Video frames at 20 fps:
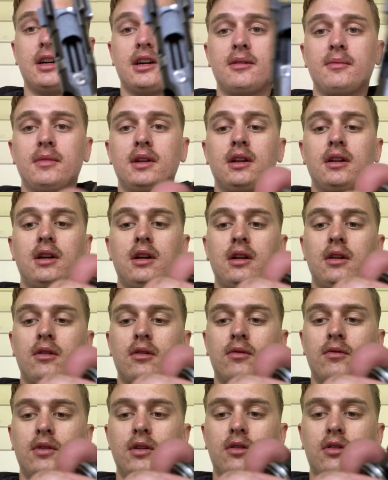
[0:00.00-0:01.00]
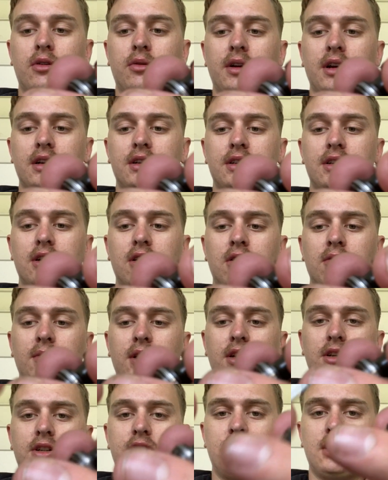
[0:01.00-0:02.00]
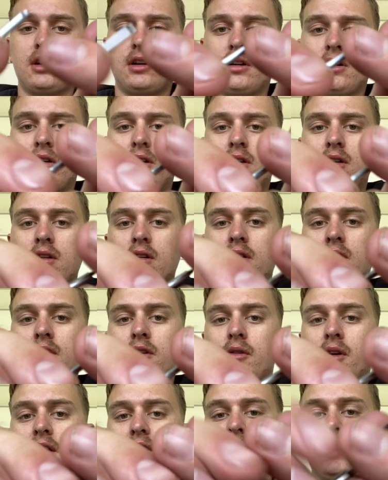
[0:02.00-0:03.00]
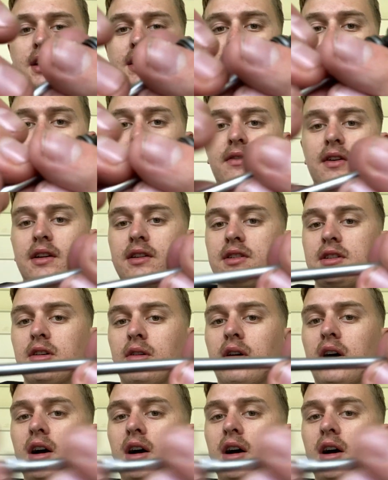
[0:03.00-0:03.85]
up real quick, so make sure you hit this every so